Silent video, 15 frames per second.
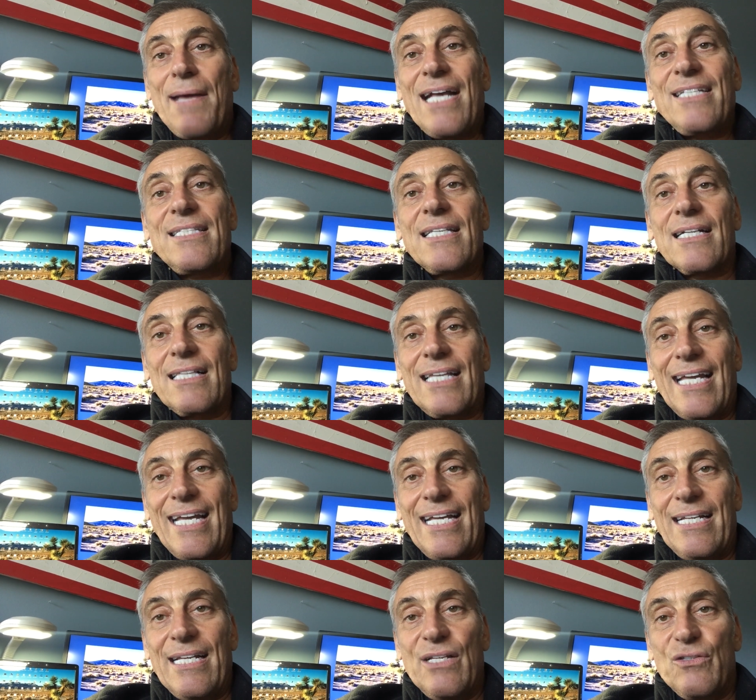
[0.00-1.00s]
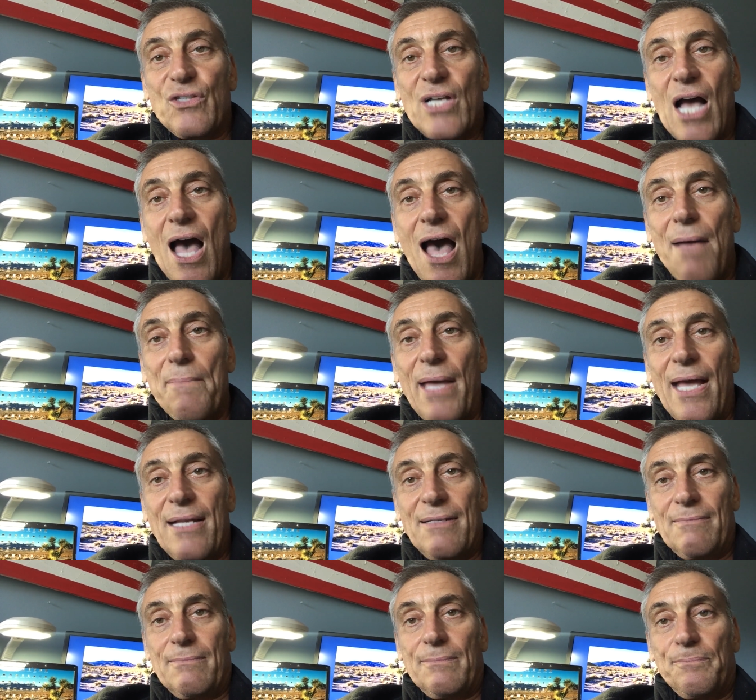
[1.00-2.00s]
basically, in his
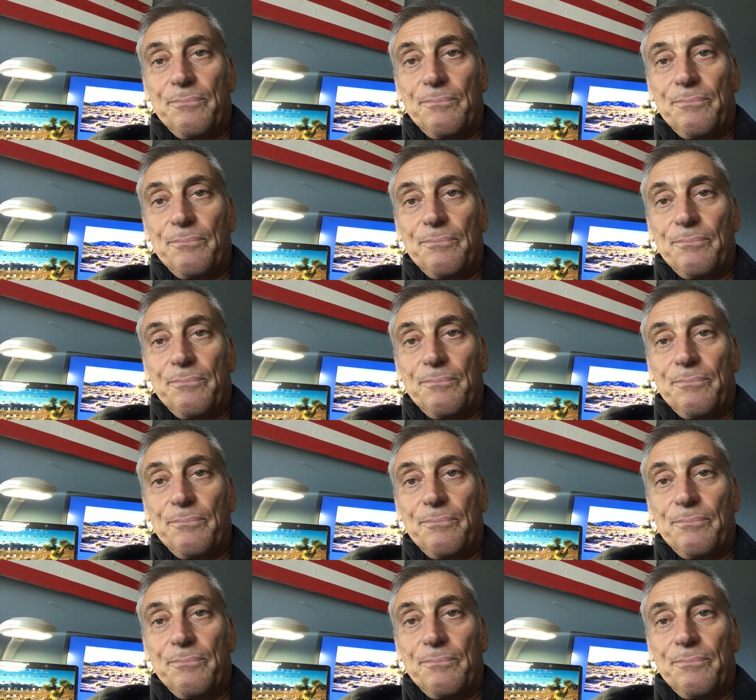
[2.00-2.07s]
comment,